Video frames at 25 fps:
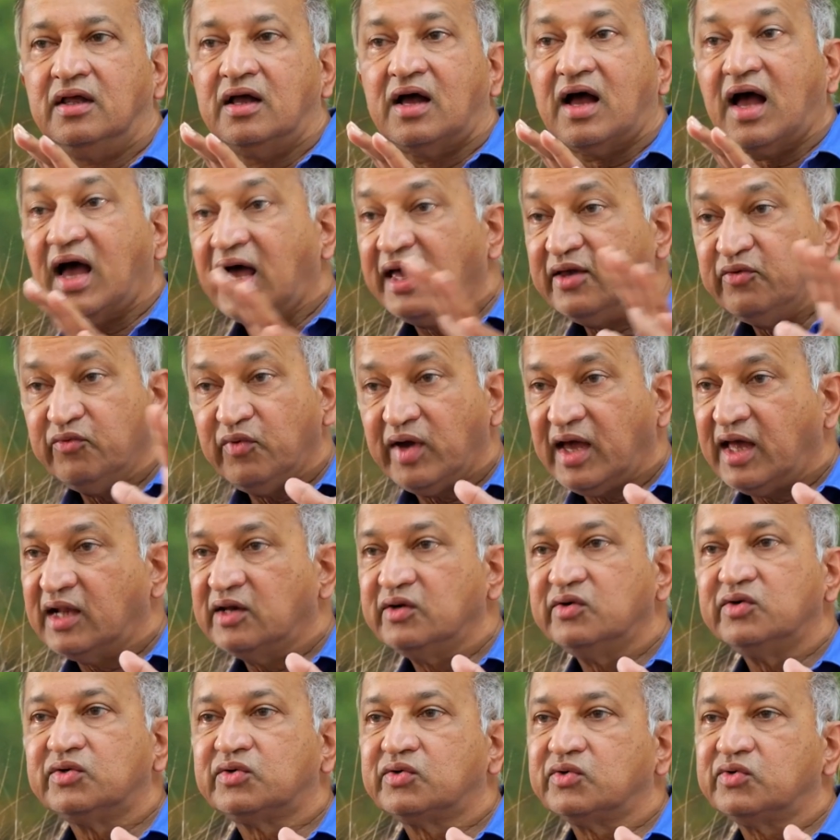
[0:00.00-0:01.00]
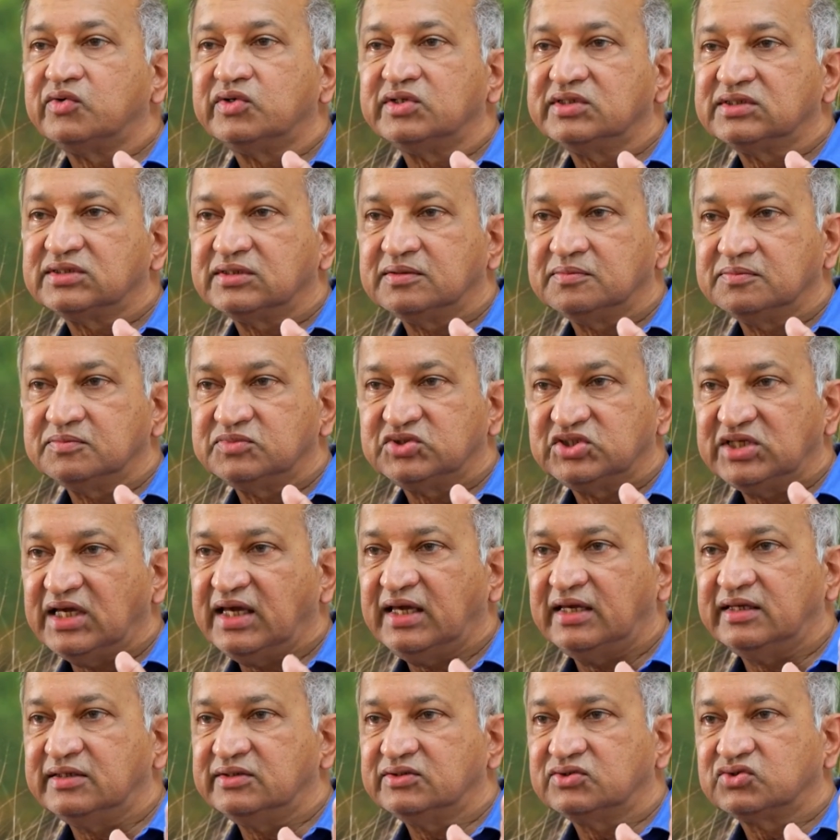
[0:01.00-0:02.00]
high-value tourism
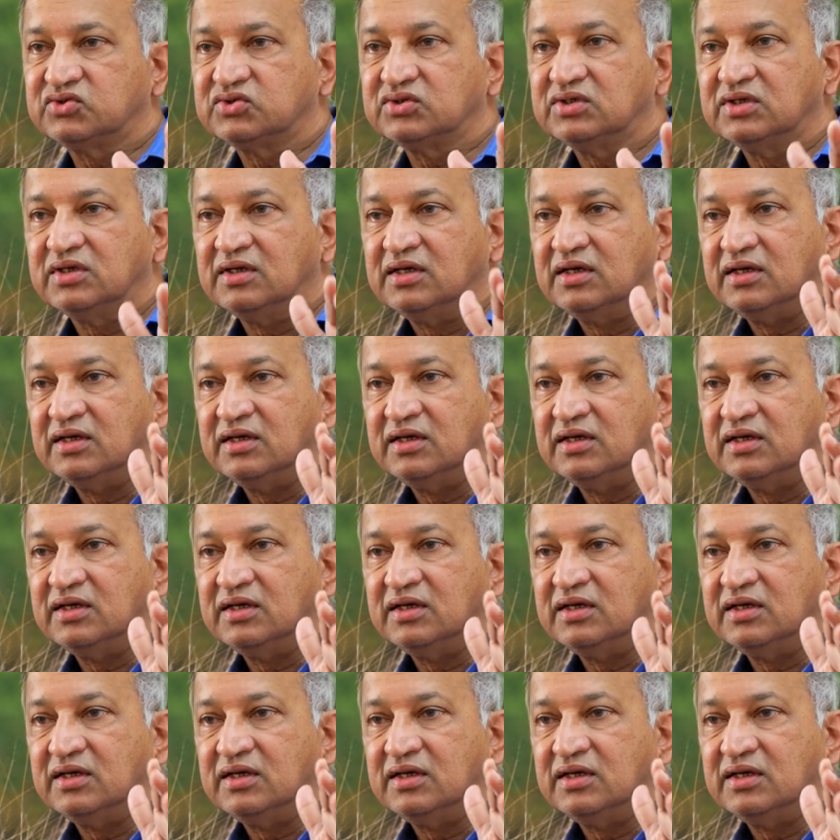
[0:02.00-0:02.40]
chains